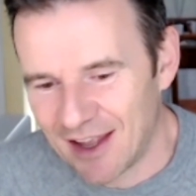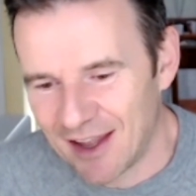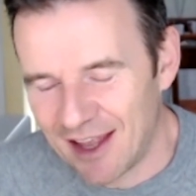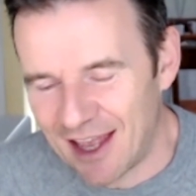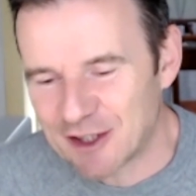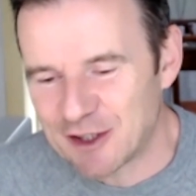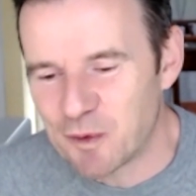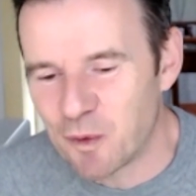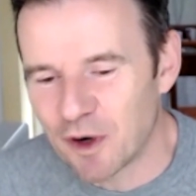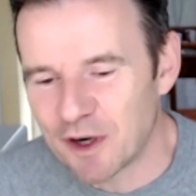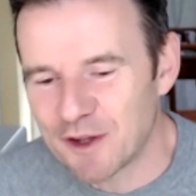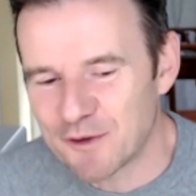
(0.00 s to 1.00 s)
actually,
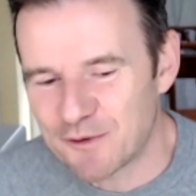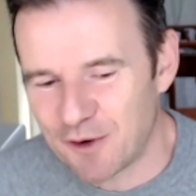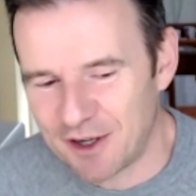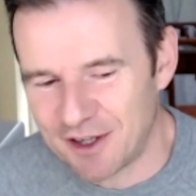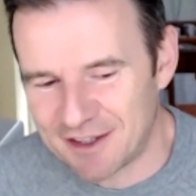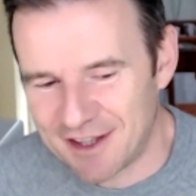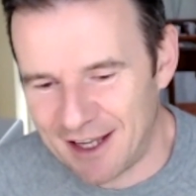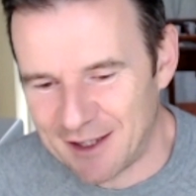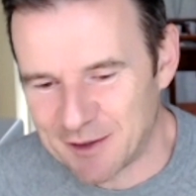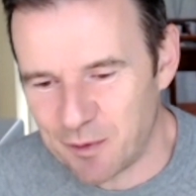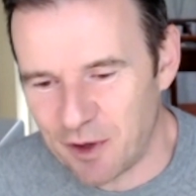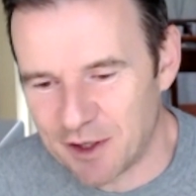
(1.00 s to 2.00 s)
one of the funnest
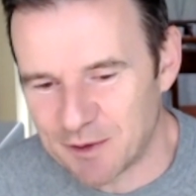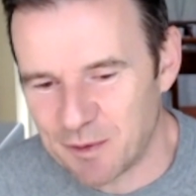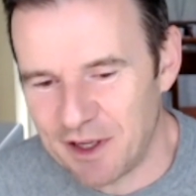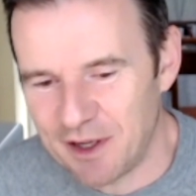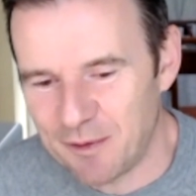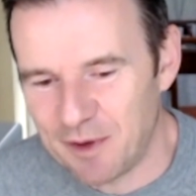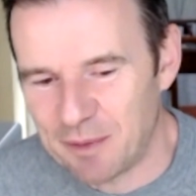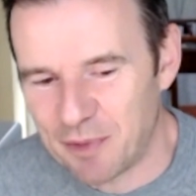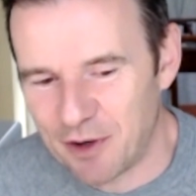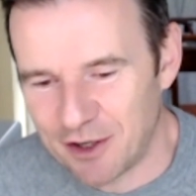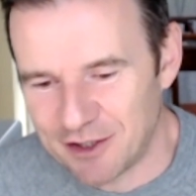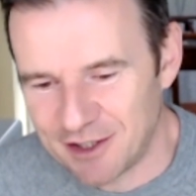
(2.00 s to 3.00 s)
things was we
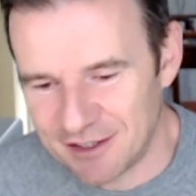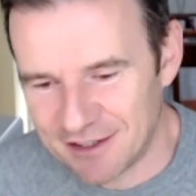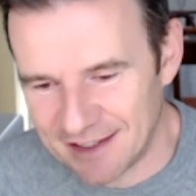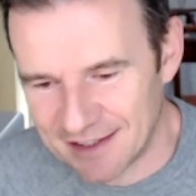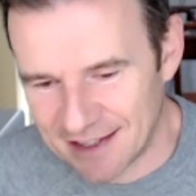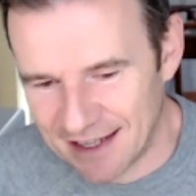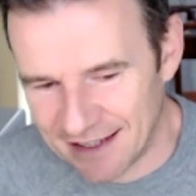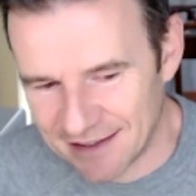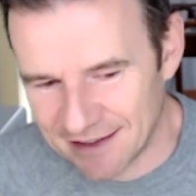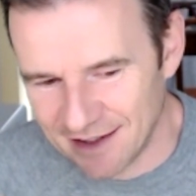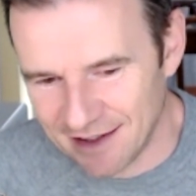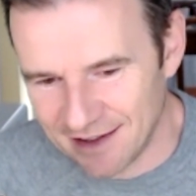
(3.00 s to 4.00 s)
purchased this
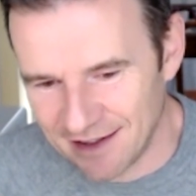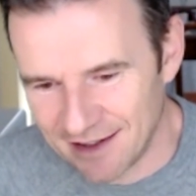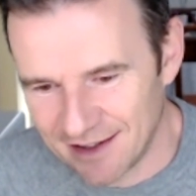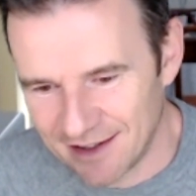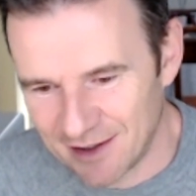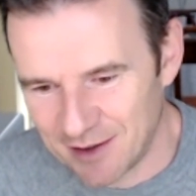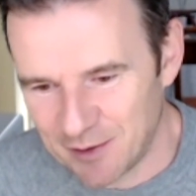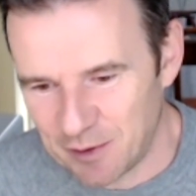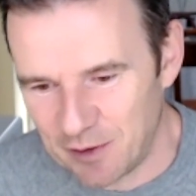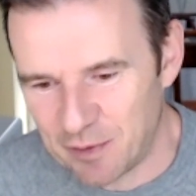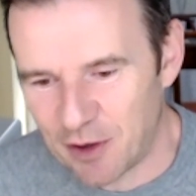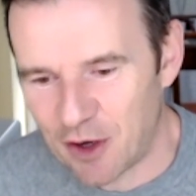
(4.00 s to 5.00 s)
castle.
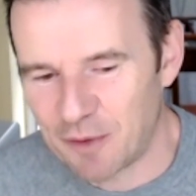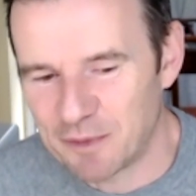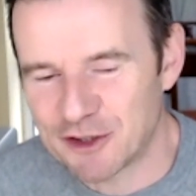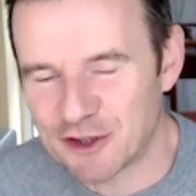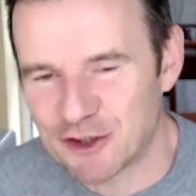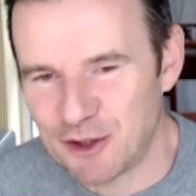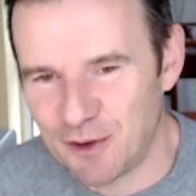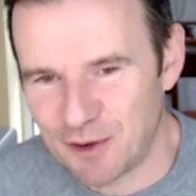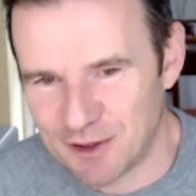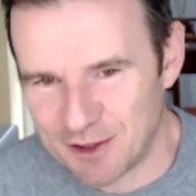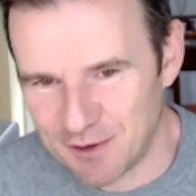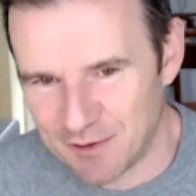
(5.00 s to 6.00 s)
We've become
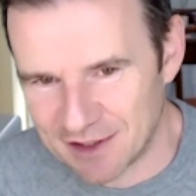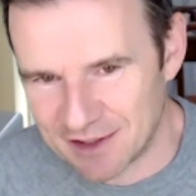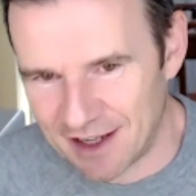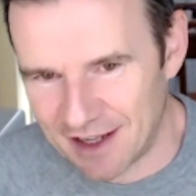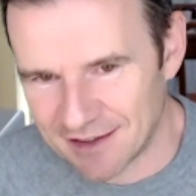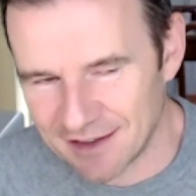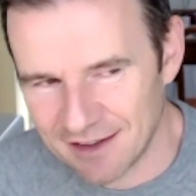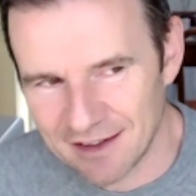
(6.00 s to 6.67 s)
stewards of this castle.